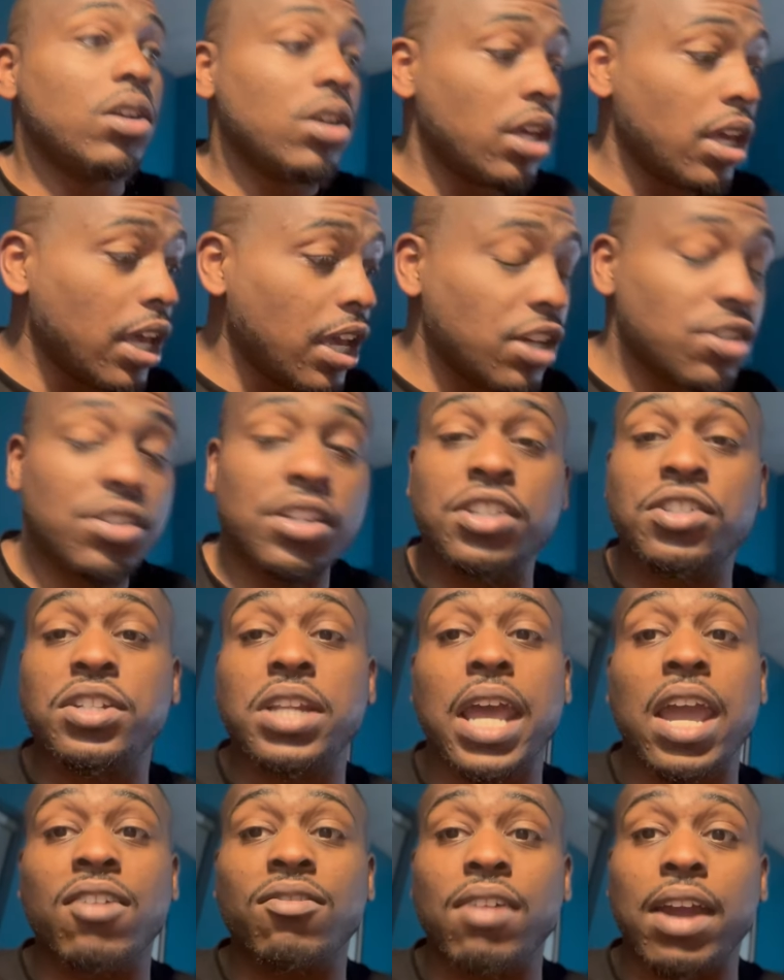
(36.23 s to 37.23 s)
here's his
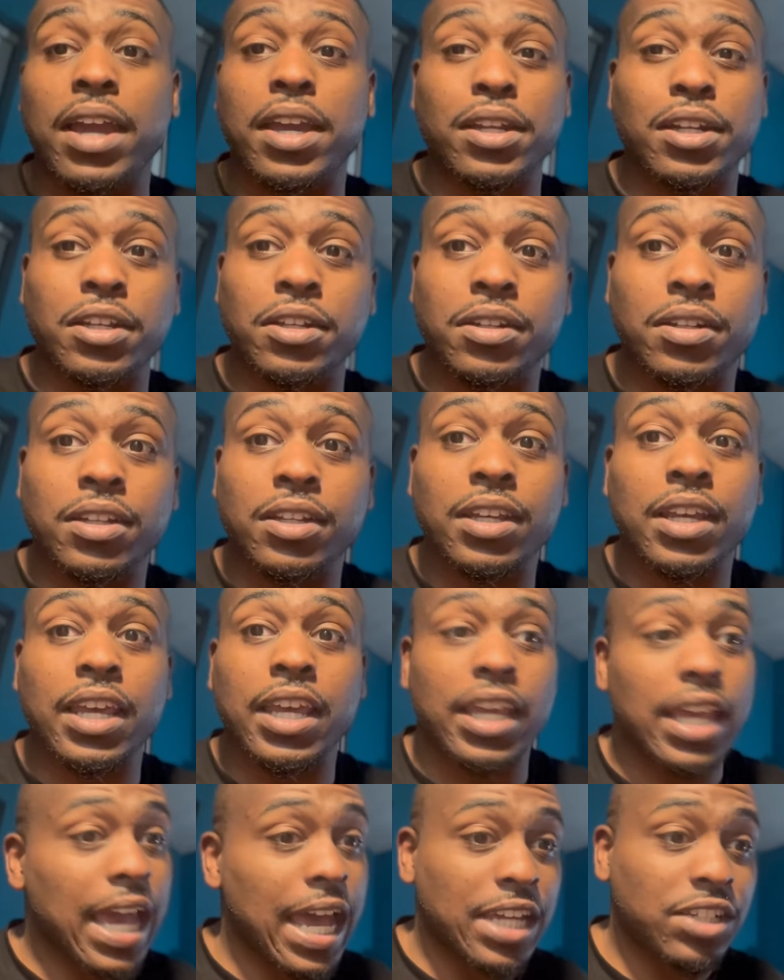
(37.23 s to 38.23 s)
day of reckoning.
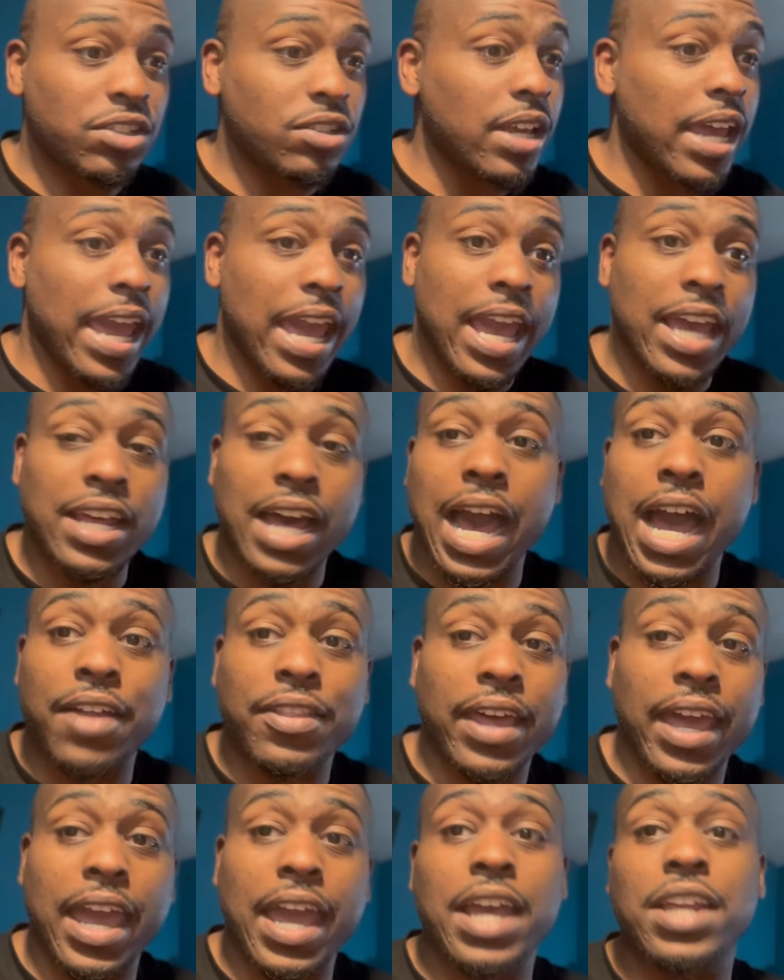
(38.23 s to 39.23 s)
He has to an
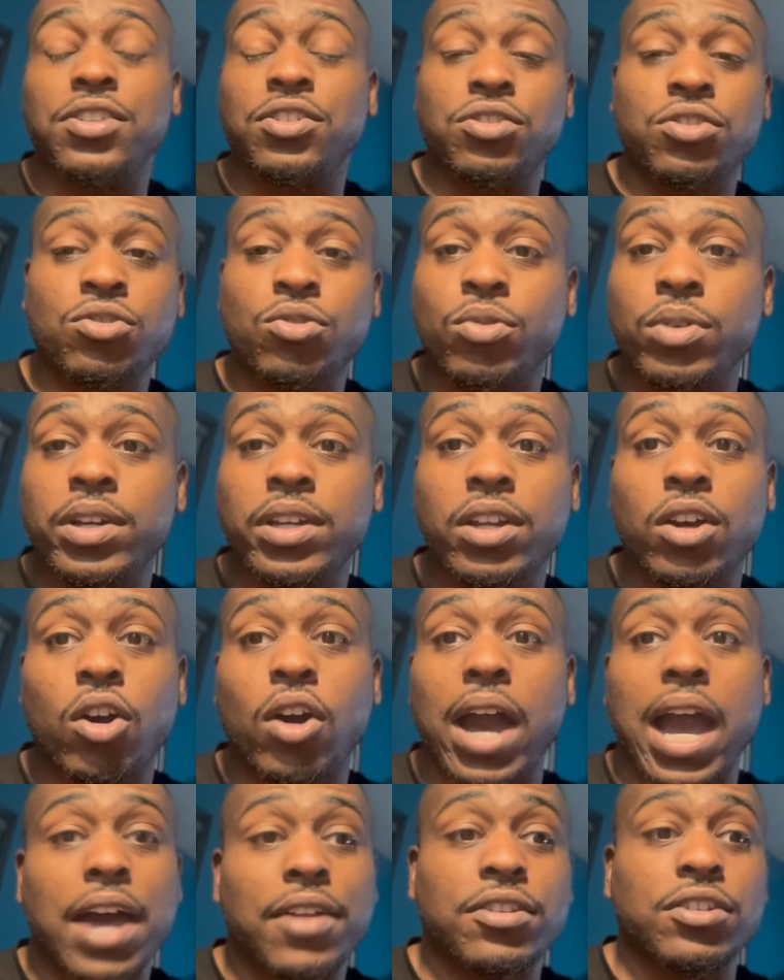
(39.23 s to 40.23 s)
either answer to it or
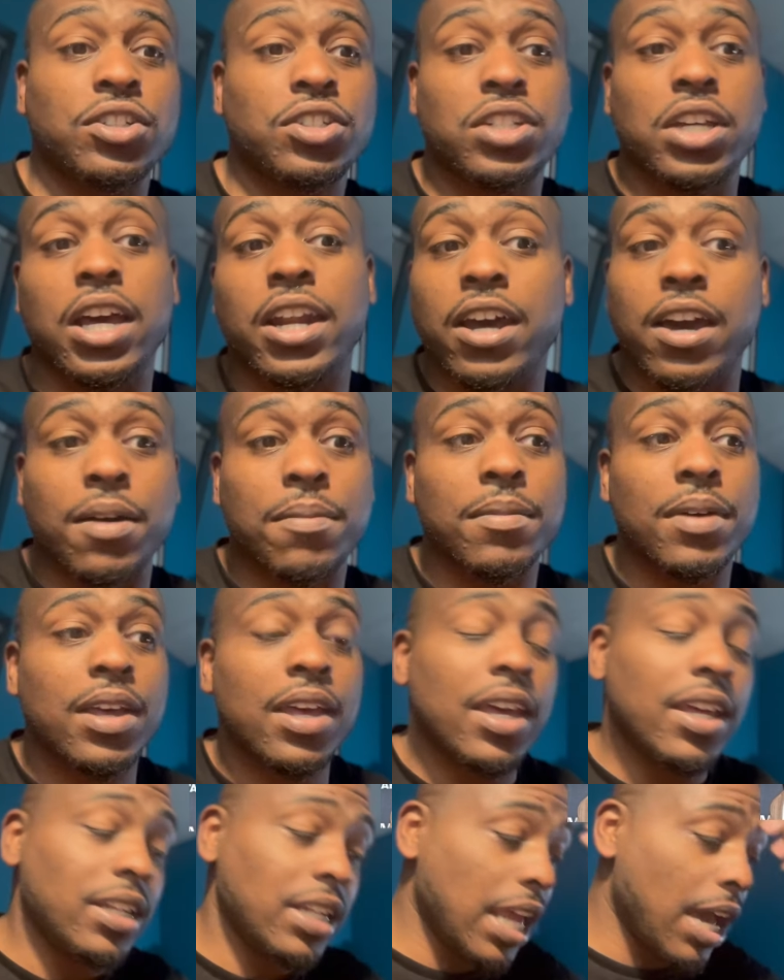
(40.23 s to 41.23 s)
either shut up.
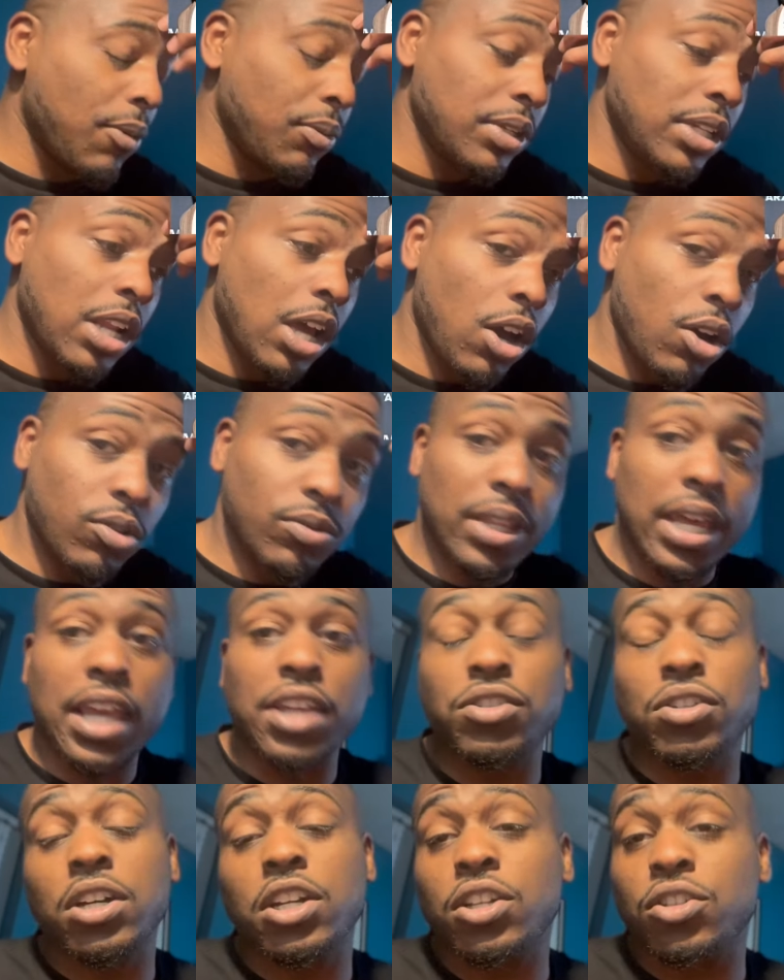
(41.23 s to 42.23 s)
Now we know that
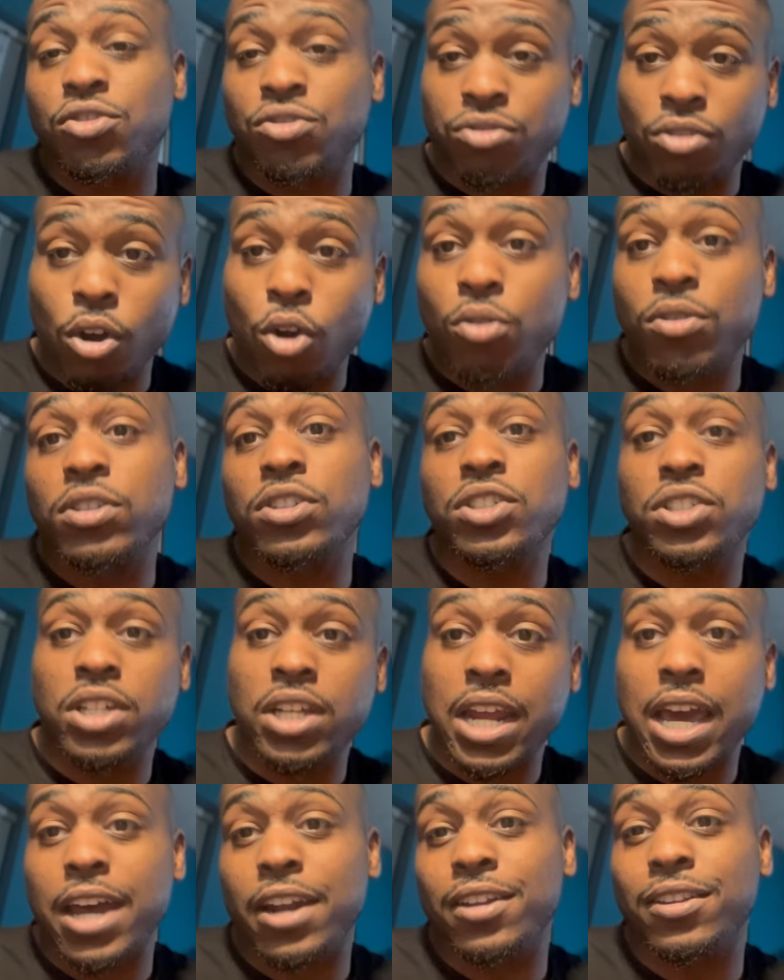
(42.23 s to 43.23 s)
he's gonna troll the shit
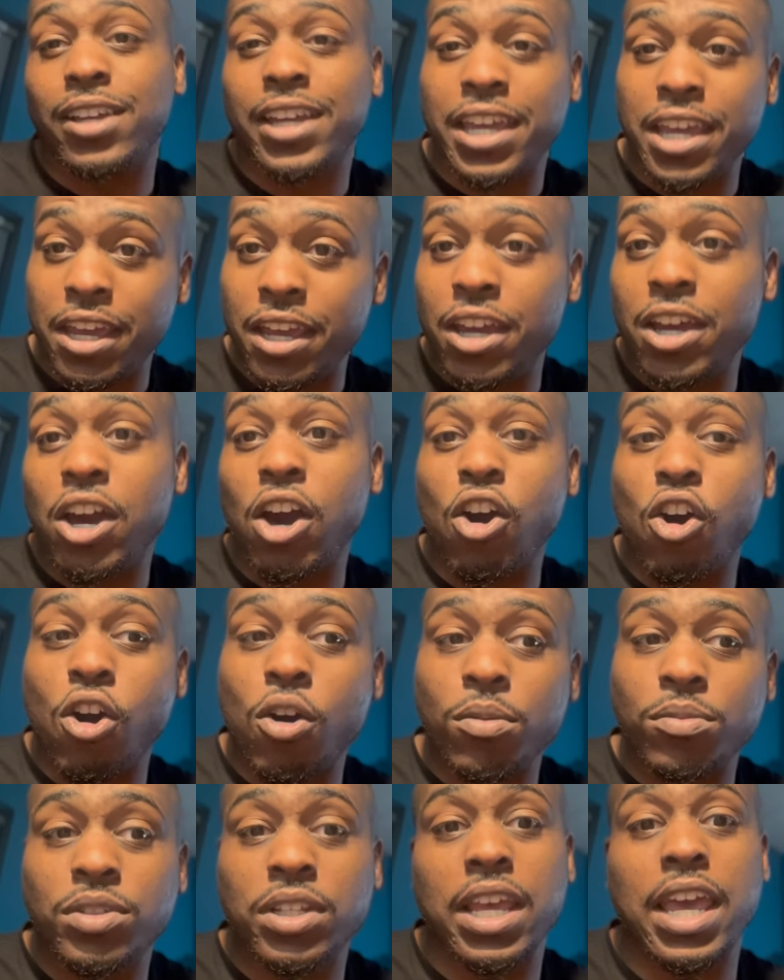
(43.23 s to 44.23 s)
out of King
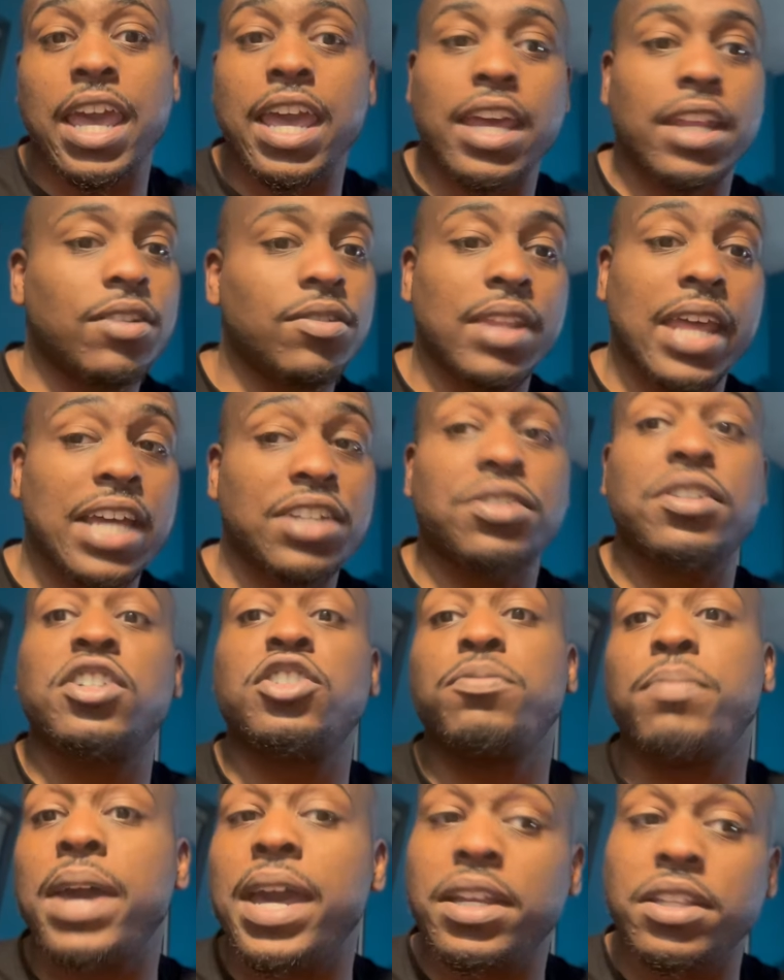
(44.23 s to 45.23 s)
Combs, and that's
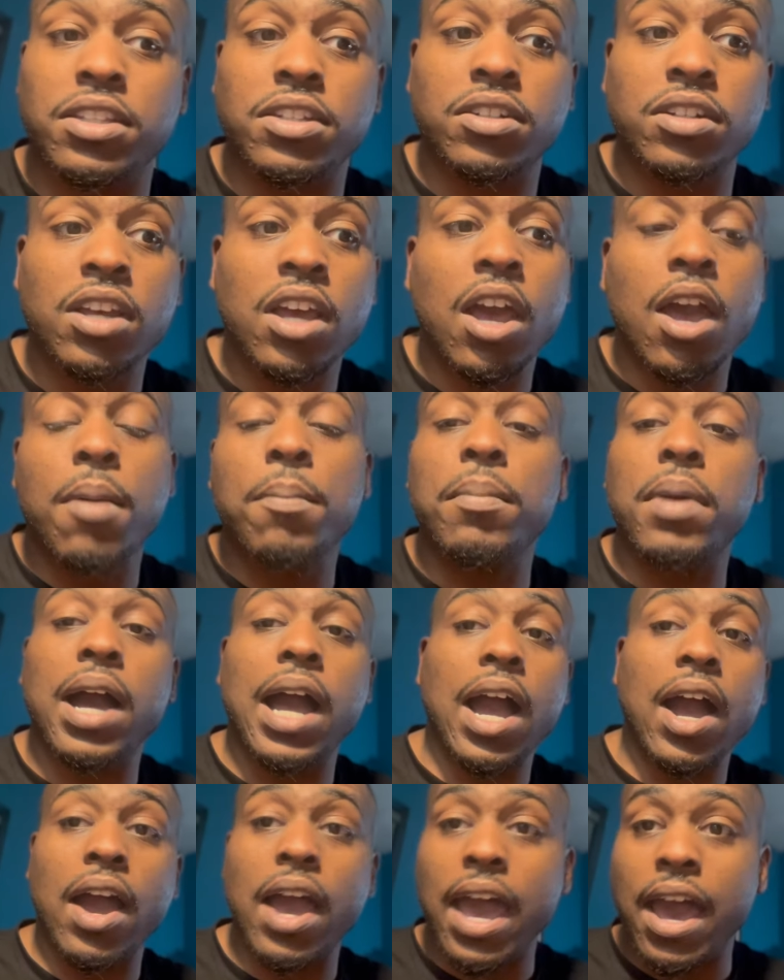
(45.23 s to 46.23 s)
expected. But
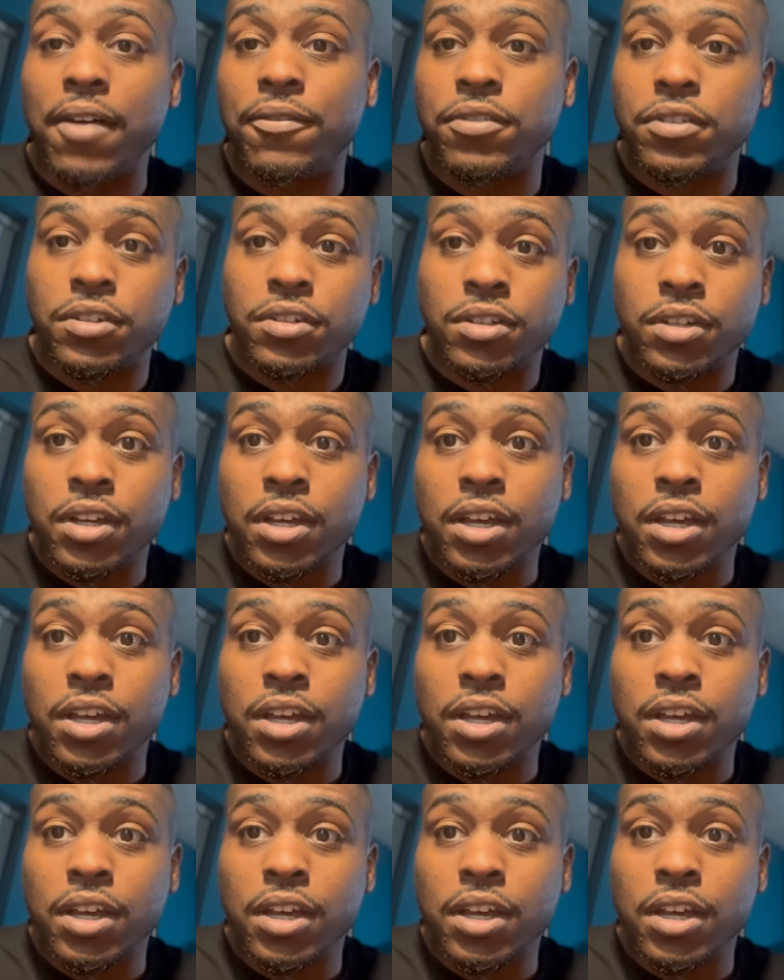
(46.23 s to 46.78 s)
however,